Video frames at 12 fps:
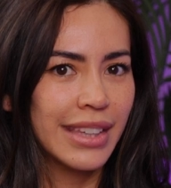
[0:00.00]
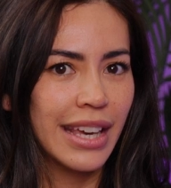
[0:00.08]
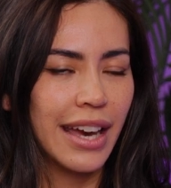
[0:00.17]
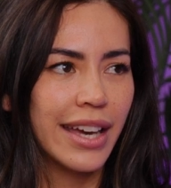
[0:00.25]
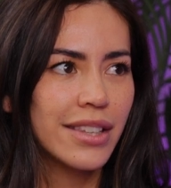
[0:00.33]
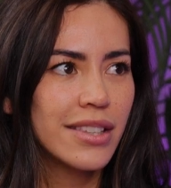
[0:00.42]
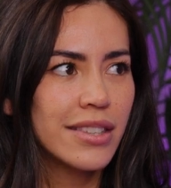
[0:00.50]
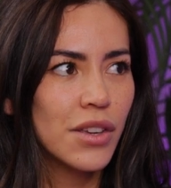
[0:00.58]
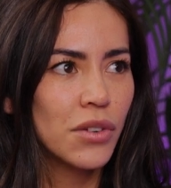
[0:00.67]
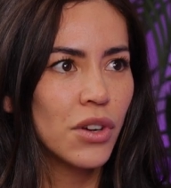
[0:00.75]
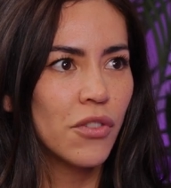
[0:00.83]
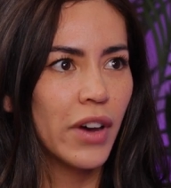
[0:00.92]
I just
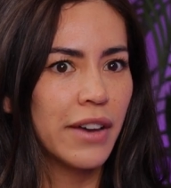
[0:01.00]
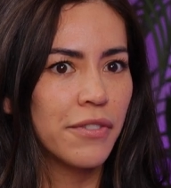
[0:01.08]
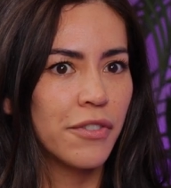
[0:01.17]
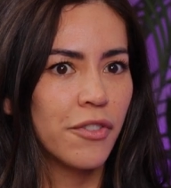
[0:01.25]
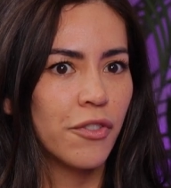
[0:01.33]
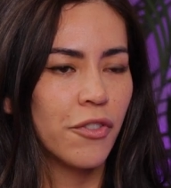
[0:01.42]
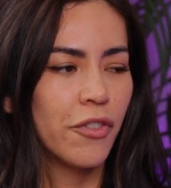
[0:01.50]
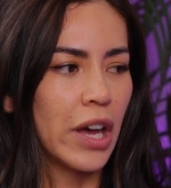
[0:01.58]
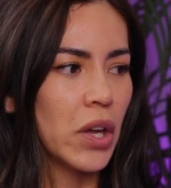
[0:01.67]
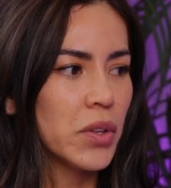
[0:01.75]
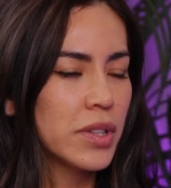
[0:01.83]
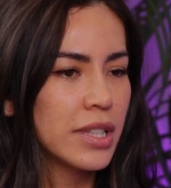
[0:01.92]
don't know if I've
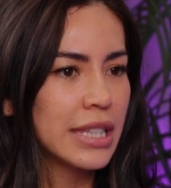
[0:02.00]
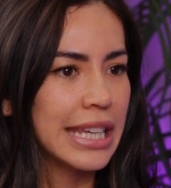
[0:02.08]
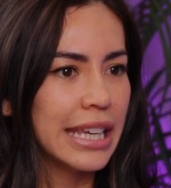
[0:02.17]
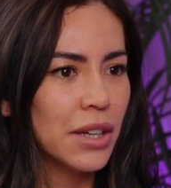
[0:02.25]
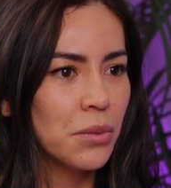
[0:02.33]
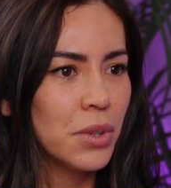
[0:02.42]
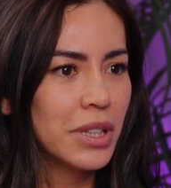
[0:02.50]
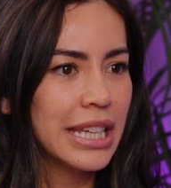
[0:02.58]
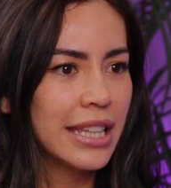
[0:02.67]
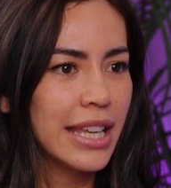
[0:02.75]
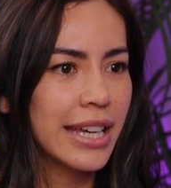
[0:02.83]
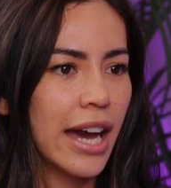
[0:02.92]
felt it really.
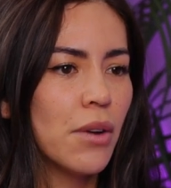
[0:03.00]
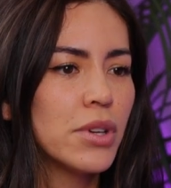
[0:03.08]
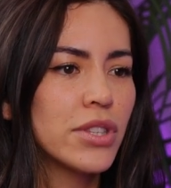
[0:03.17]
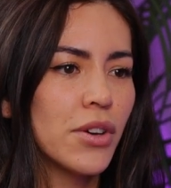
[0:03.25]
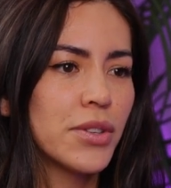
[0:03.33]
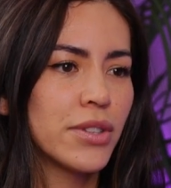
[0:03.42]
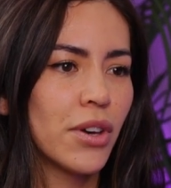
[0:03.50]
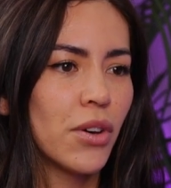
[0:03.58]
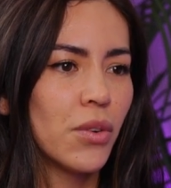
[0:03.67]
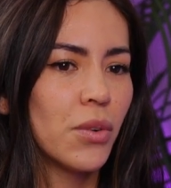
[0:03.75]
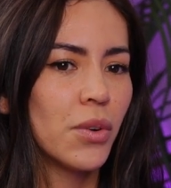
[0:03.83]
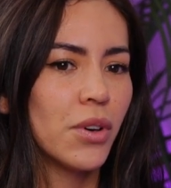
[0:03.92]
Like, I was
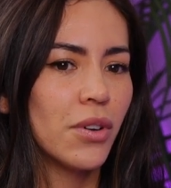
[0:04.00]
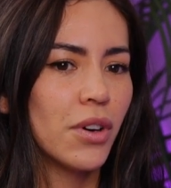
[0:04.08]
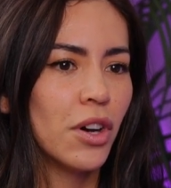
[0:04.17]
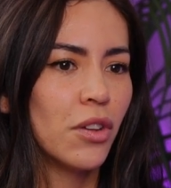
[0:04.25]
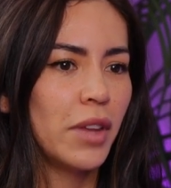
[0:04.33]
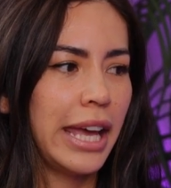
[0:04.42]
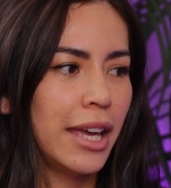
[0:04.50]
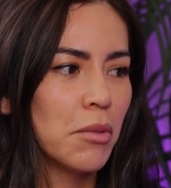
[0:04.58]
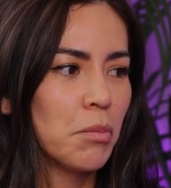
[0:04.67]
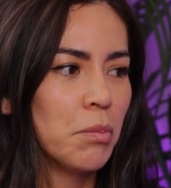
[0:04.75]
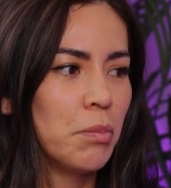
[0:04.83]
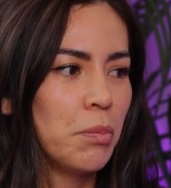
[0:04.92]
also a late
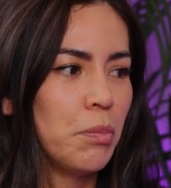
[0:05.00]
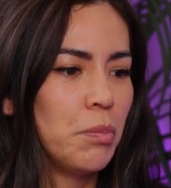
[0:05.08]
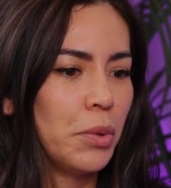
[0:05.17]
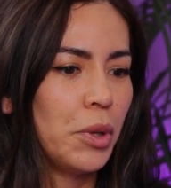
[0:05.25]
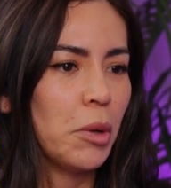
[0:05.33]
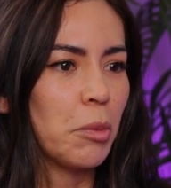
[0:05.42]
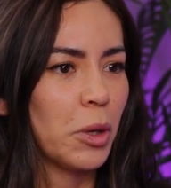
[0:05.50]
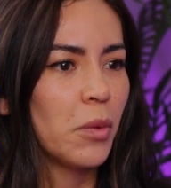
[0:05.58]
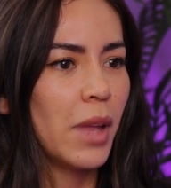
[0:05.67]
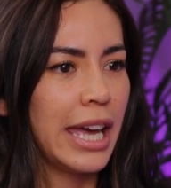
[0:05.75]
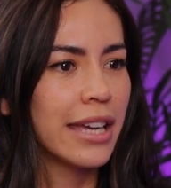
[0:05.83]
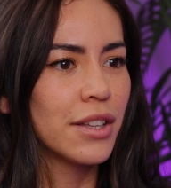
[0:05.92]
bloomer,
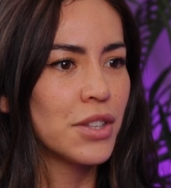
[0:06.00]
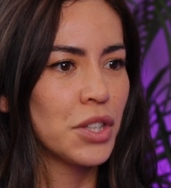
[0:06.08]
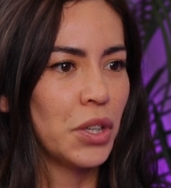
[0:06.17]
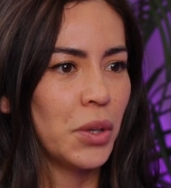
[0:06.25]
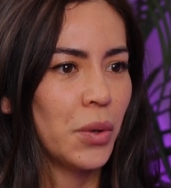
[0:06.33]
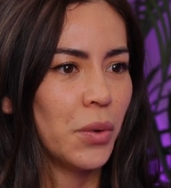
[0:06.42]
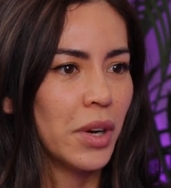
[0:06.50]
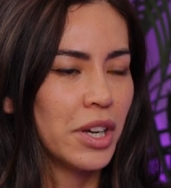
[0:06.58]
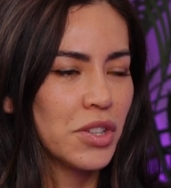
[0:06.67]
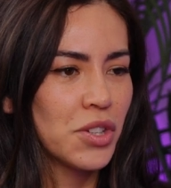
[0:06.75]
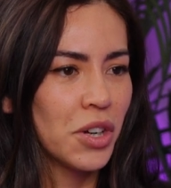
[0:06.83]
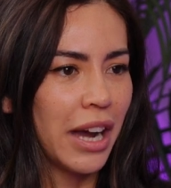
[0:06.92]
like to
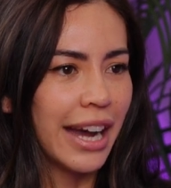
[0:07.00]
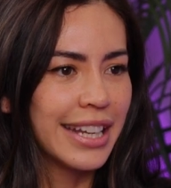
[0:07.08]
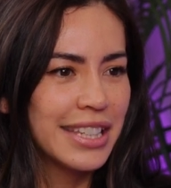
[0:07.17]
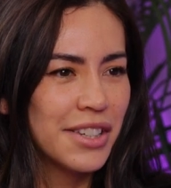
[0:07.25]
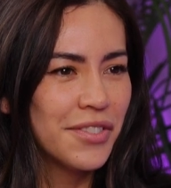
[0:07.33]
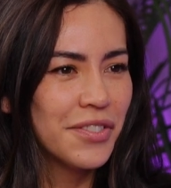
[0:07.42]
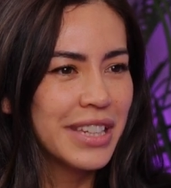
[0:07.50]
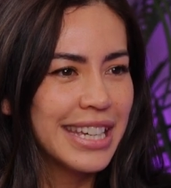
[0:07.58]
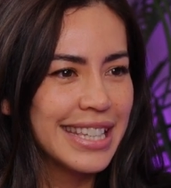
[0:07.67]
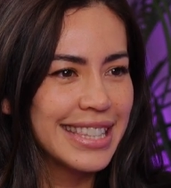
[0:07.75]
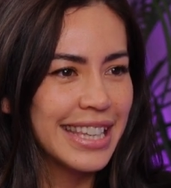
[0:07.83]
attractiveness.